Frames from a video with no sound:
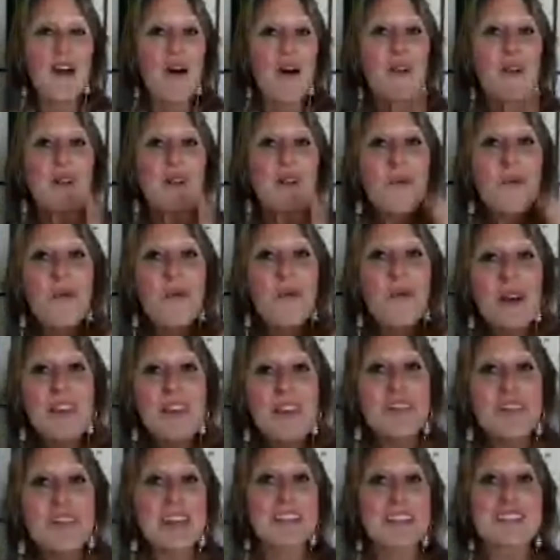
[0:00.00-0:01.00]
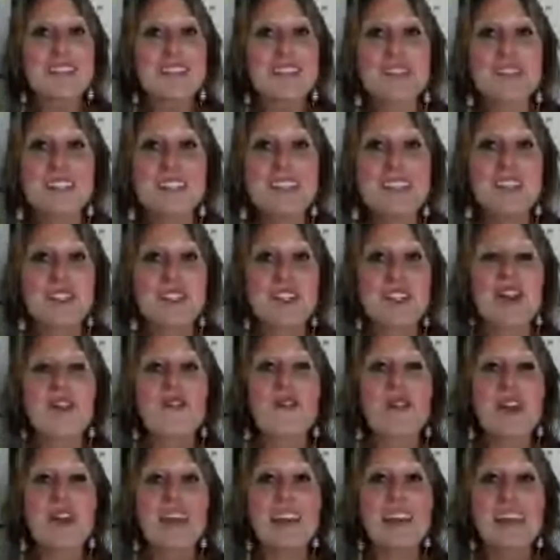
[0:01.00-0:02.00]
on the one thing that's going to
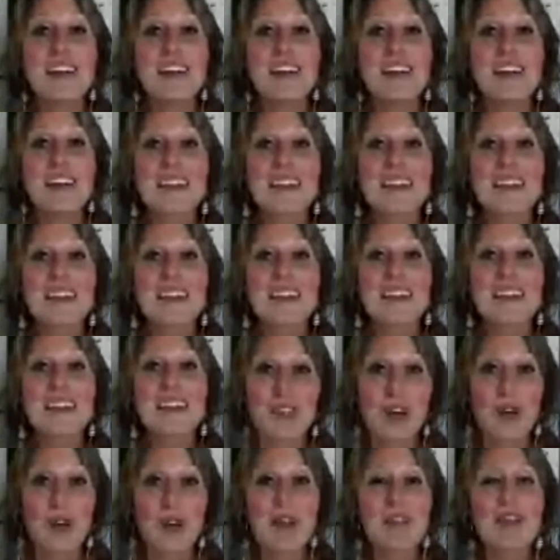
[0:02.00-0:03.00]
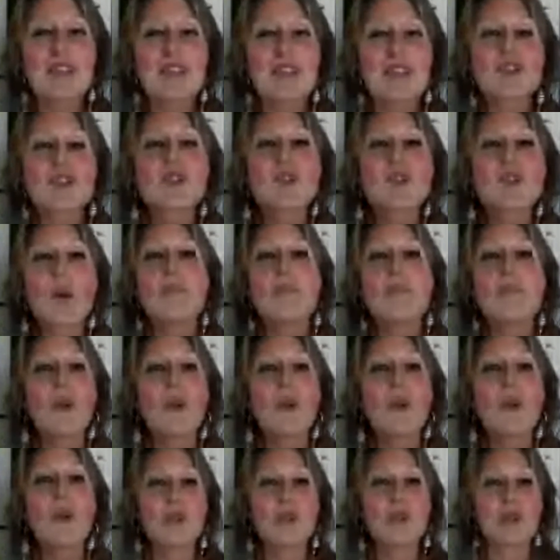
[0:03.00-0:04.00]
generate cash flow, and that's so
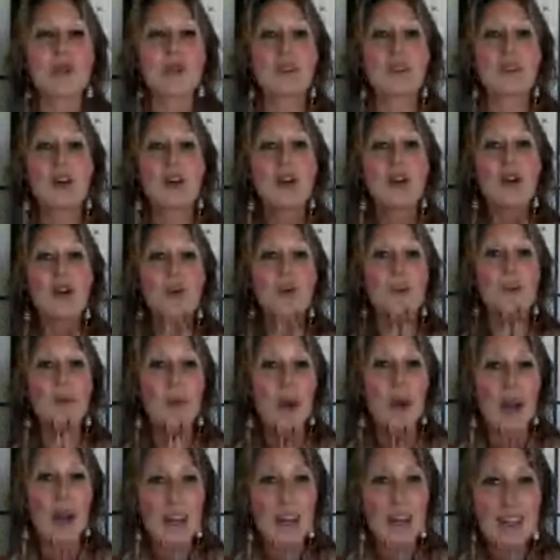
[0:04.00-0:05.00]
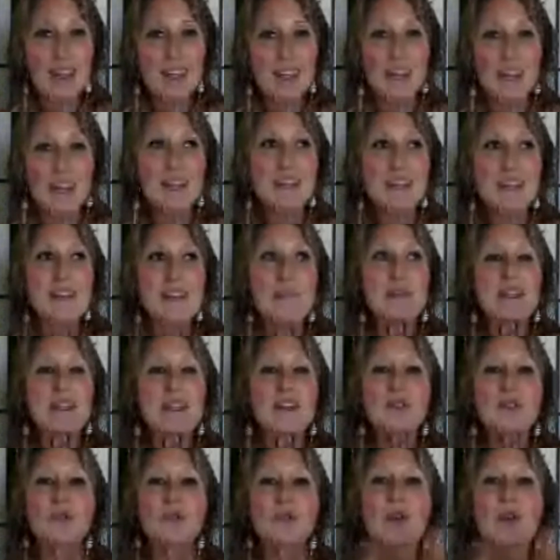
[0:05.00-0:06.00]
important. Why?
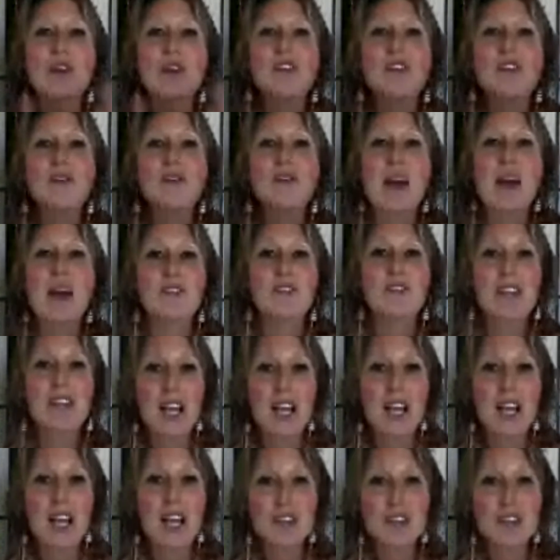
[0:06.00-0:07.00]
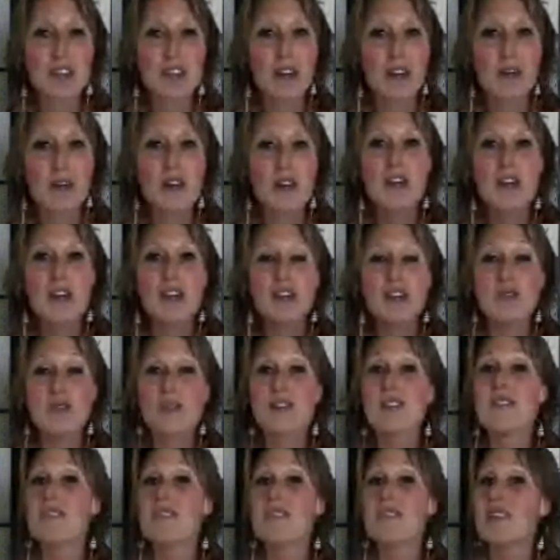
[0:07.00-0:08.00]
Because when you have cash flow,
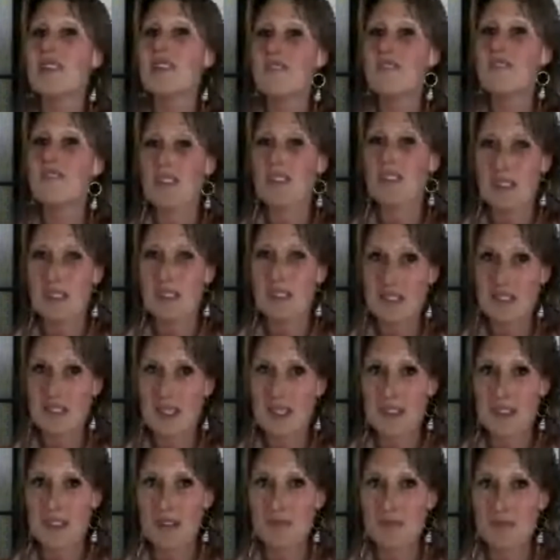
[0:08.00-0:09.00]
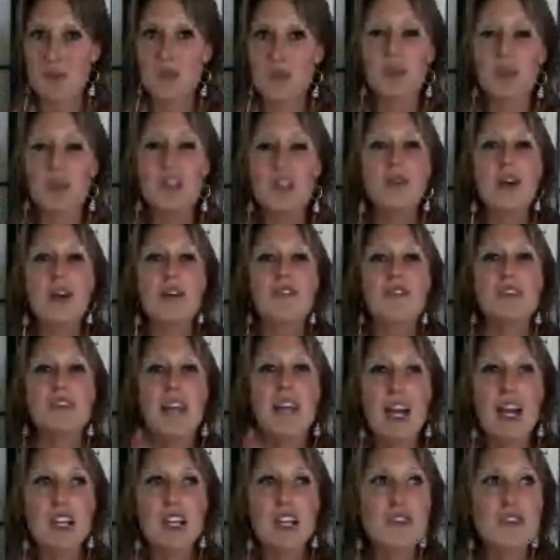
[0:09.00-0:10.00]
you can then invest in systems. When you have
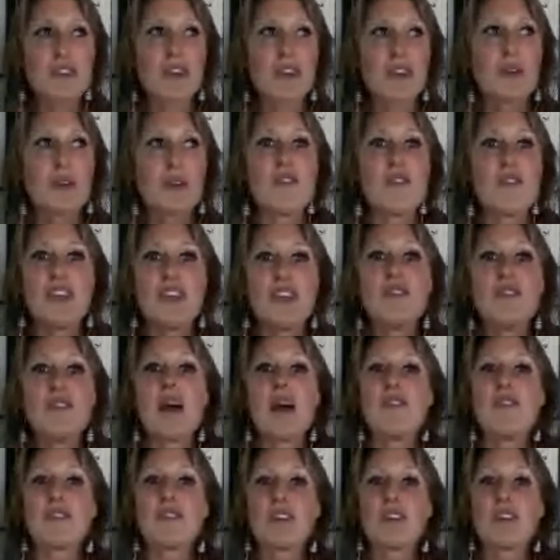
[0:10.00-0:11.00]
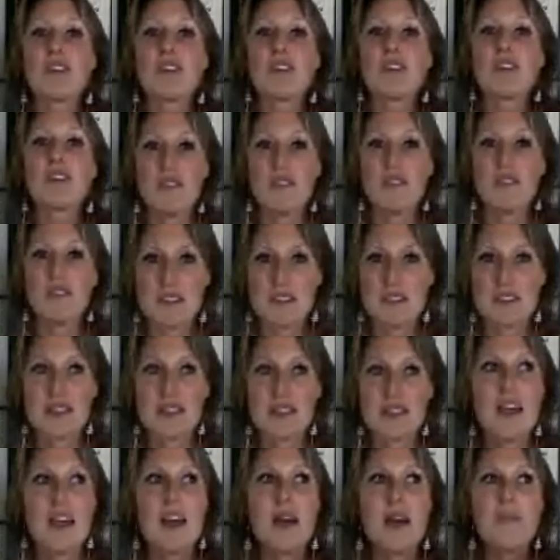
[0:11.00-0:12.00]
cash flow, then you have
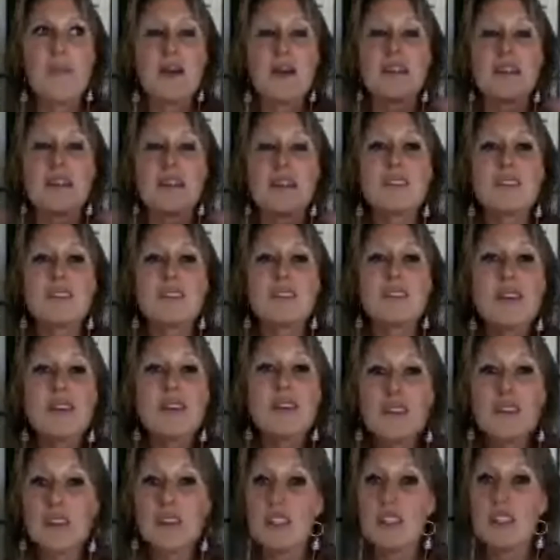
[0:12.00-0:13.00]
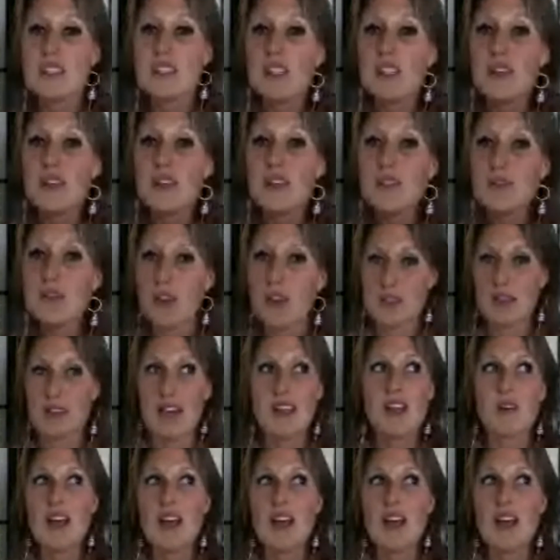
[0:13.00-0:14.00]
confidence. But until until you
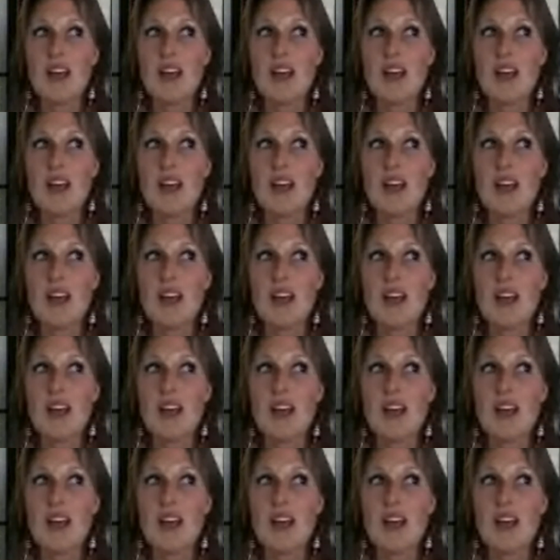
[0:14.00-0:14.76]
start right, and there's